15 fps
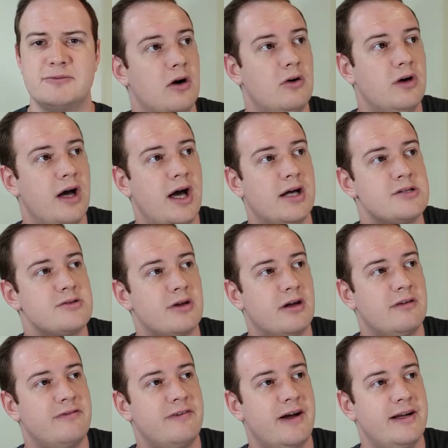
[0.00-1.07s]
Oh gosh, they're
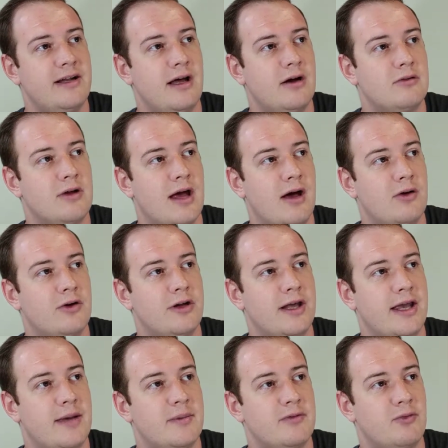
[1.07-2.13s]
gonna find out how good I
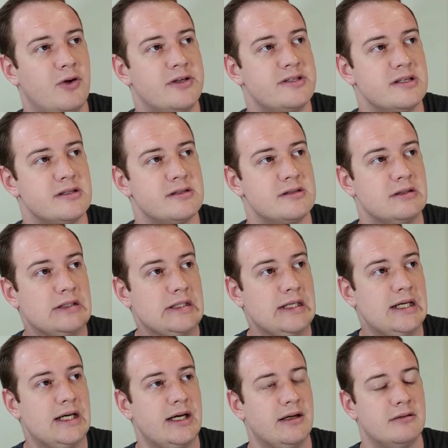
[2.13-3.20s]
am at voices.
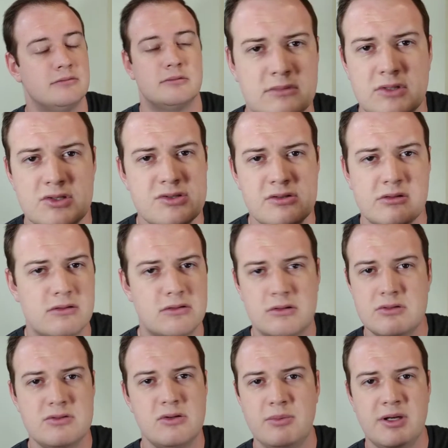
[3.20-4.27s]

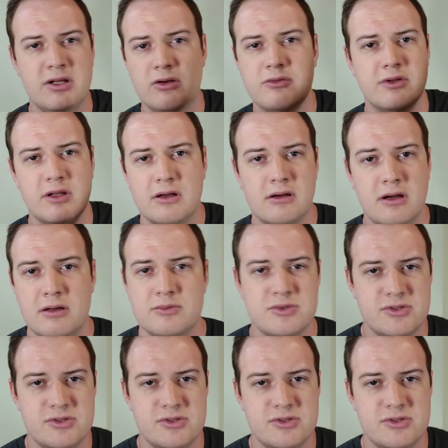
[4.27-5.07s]
There's nobody over there.